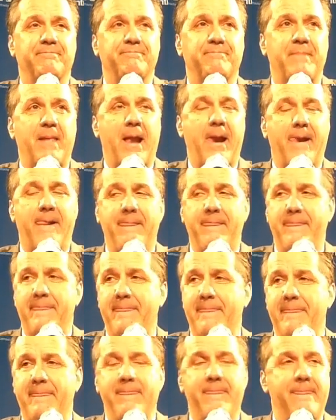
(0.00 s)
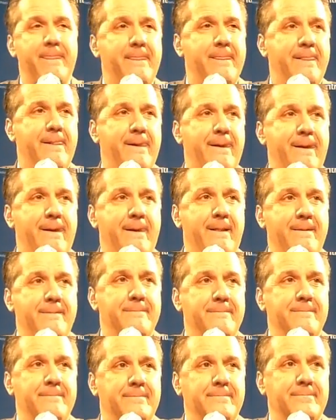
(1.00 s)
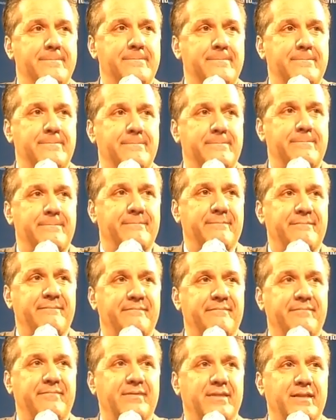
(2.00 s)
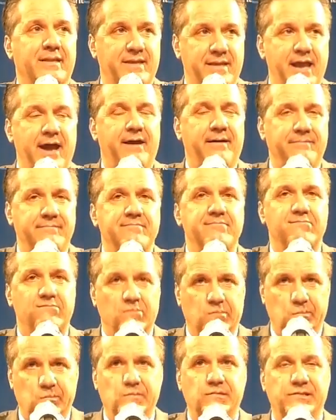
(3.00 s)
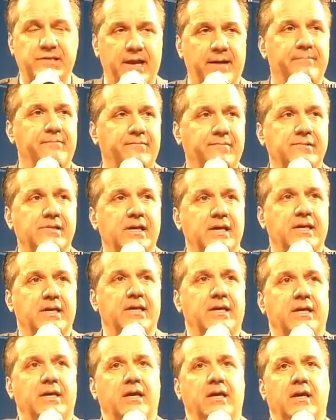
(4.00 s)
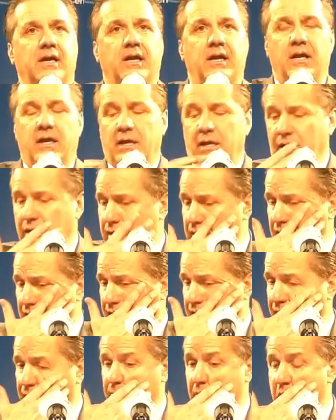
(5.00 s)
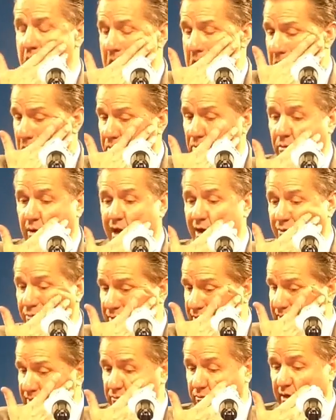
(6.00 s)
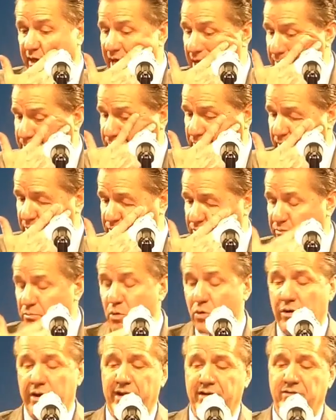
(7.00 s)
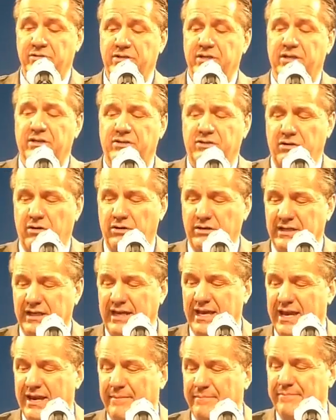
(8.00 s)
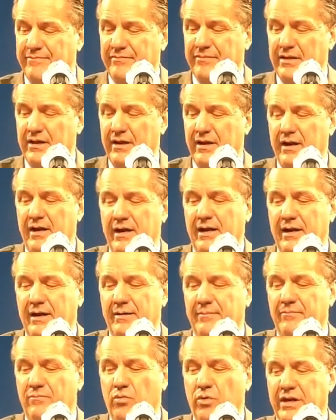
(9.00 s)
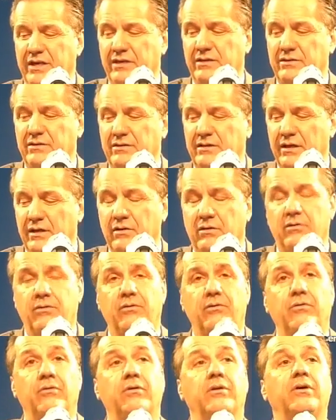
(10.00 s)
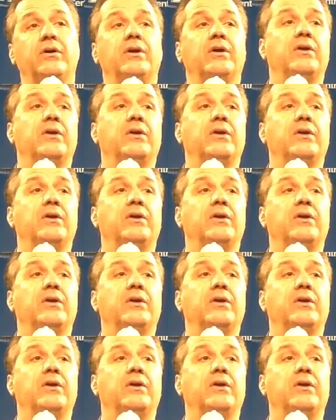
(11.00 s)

Yeah, Tom, Tom, was this the kind of hand-to-hand yeah. game you wanted? Yeah. What'd you learn? Um, well, we, we got to play with more energy to start the game. Um, we still,